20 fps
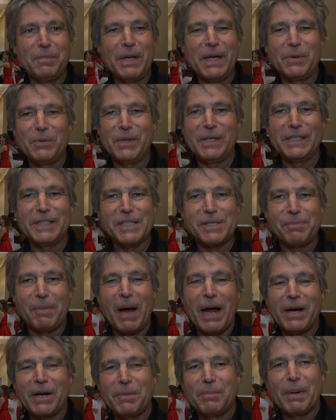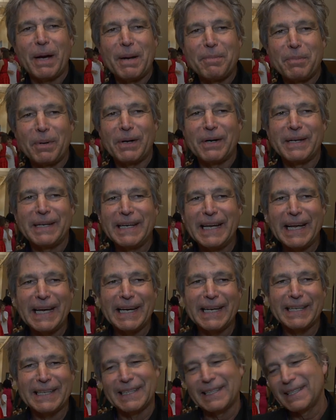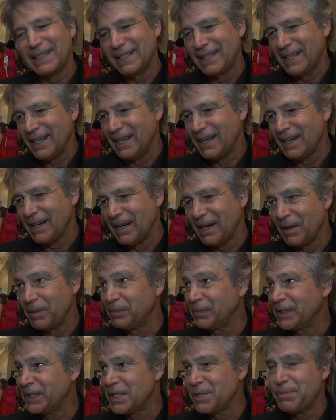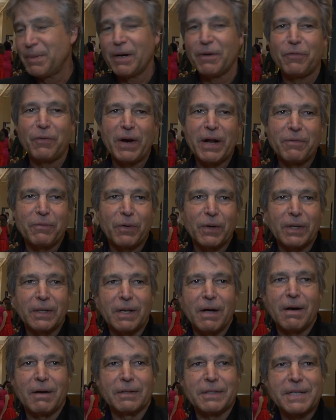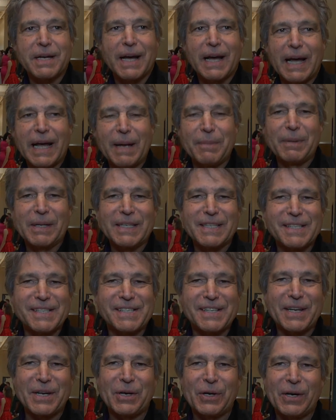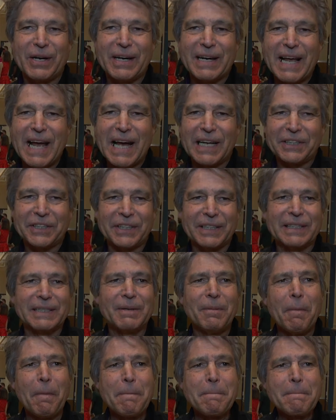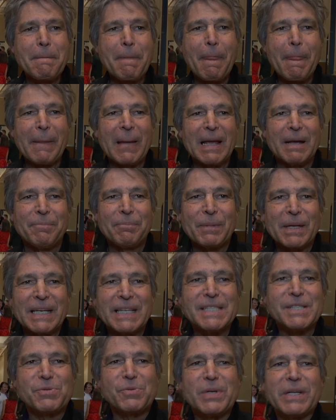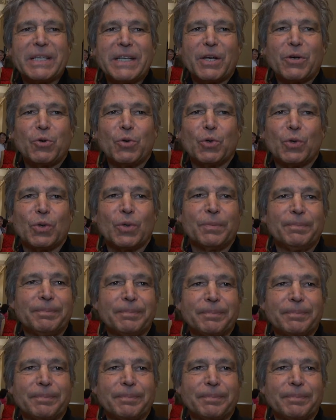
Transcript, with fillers: being real inspired by Bernadette uh, she's been a friend for a long time, and to see her in action is really cool.